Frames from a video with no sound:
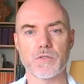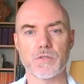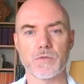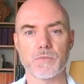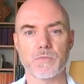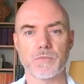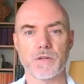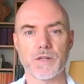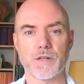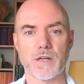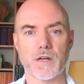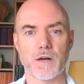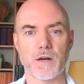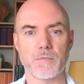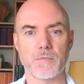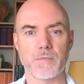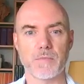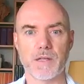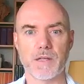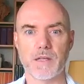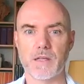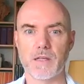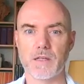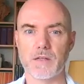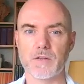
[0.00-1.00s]
to bring up
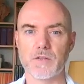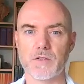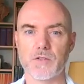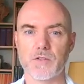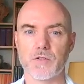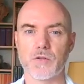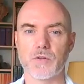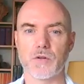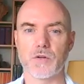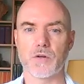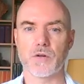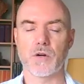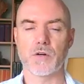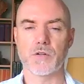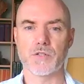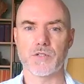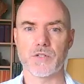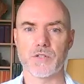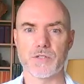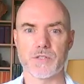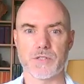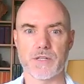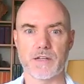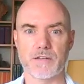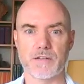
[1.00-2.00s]
into your
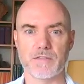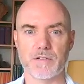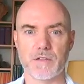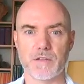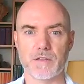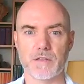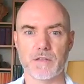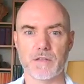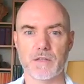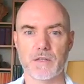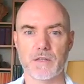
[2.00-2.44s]
conscious level,